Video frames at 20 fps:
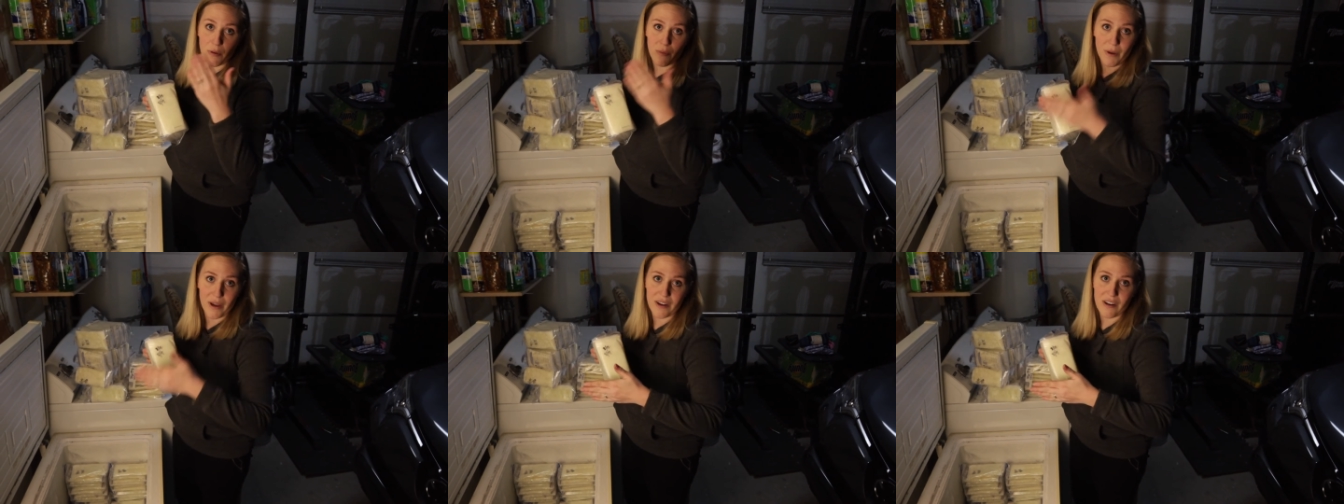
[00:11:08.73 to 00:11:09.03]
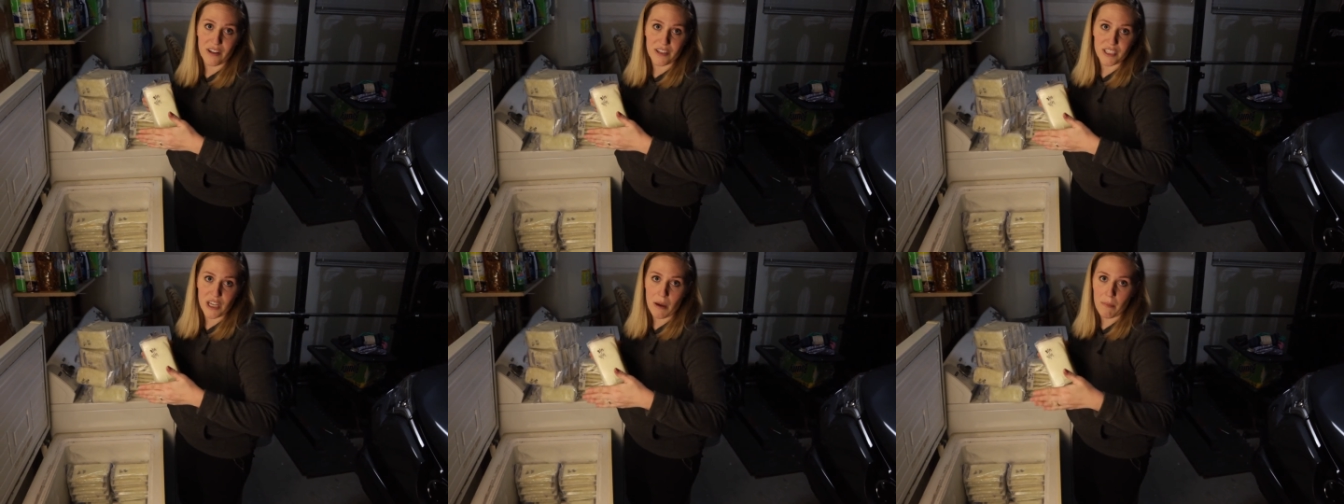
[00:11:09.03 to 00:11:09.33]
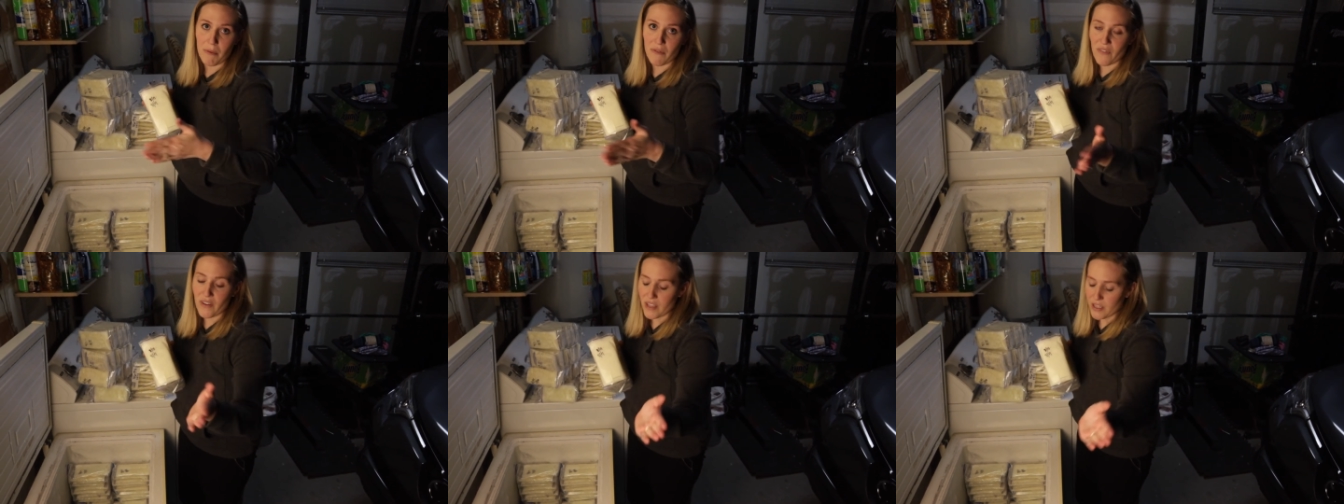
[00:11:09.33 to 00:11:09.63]
right on
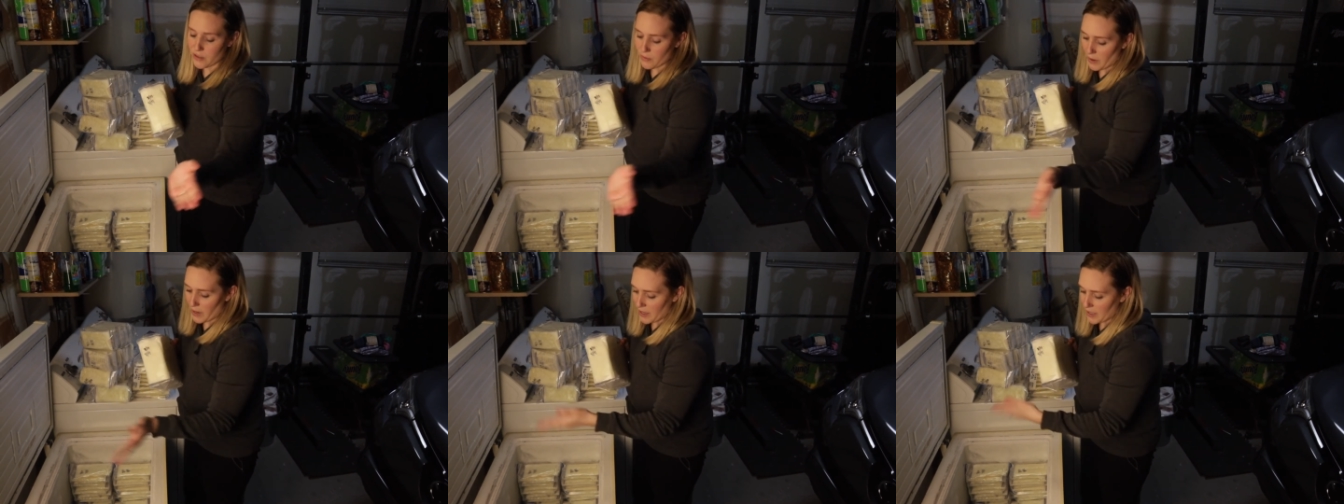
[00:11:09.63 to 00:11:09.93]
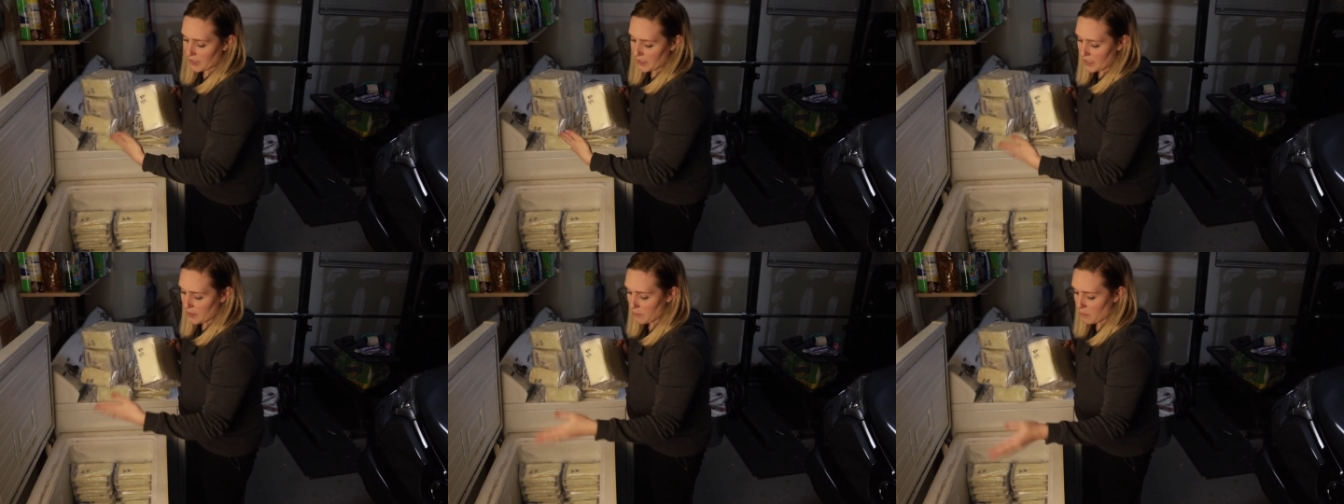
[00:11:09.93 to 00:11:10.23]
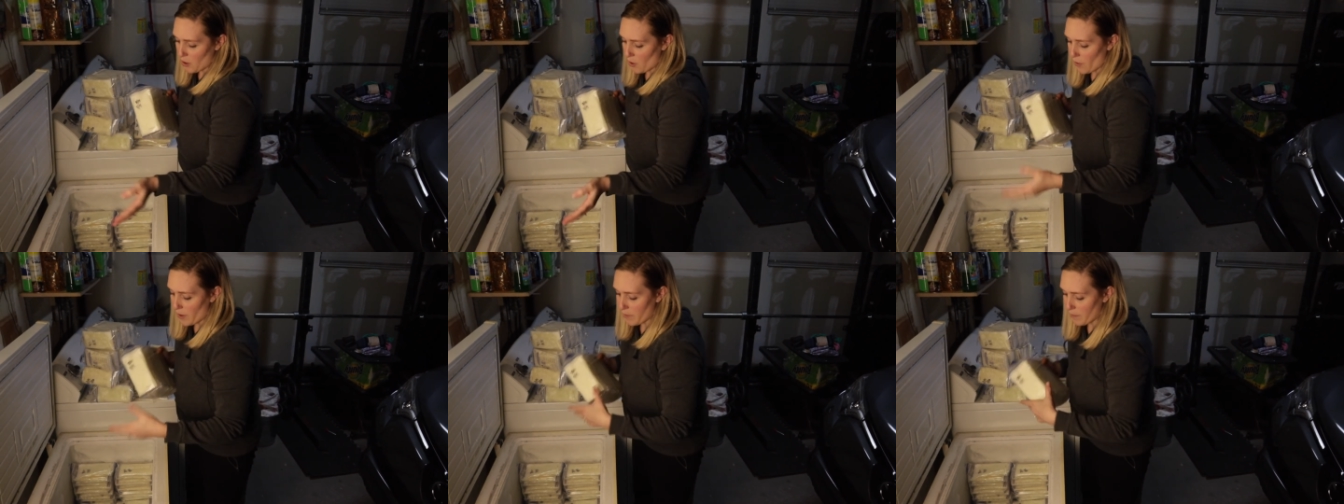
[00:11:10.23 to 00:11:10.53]
top of it so I can keep
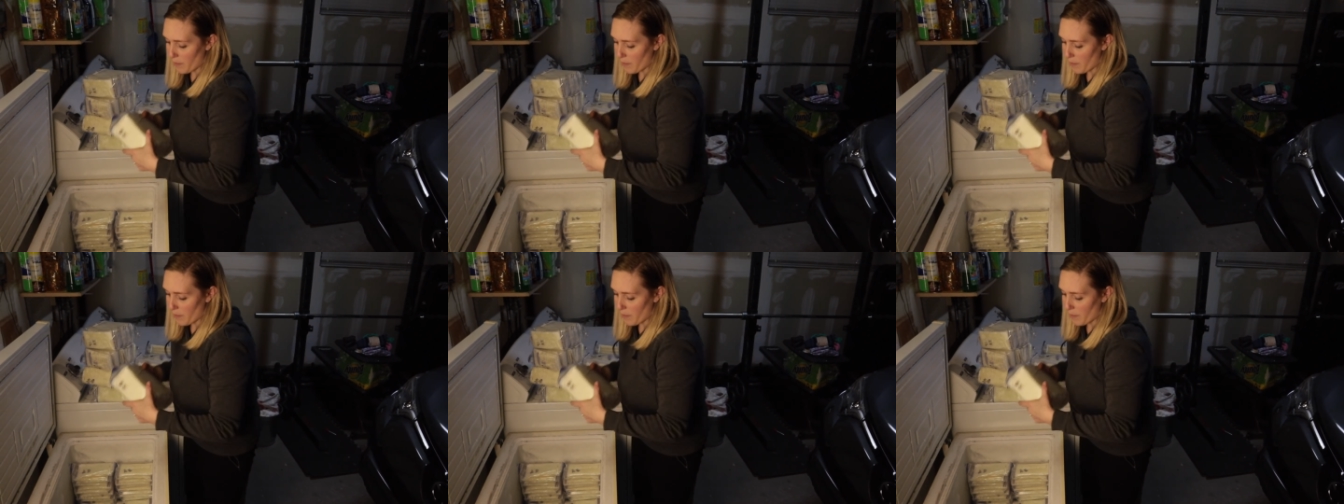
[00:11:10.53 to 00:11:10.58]
going